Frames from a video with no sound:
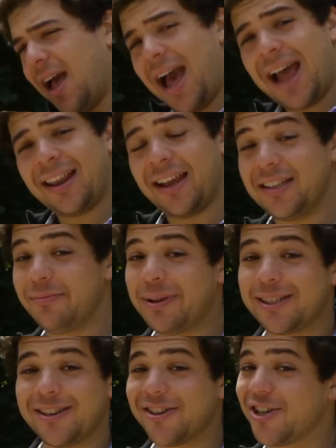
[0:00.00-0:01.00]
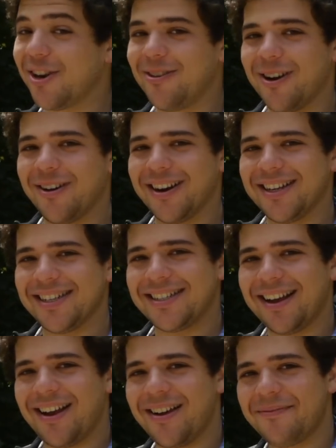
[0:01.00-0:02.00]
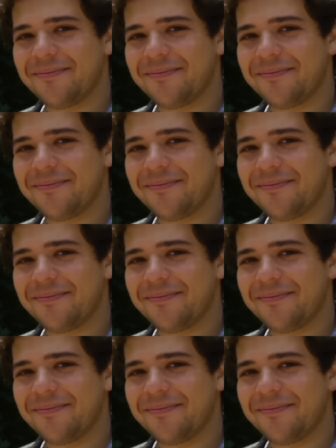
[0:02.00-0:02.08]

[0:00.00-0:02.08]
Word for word: I'd like to best in show her a good time.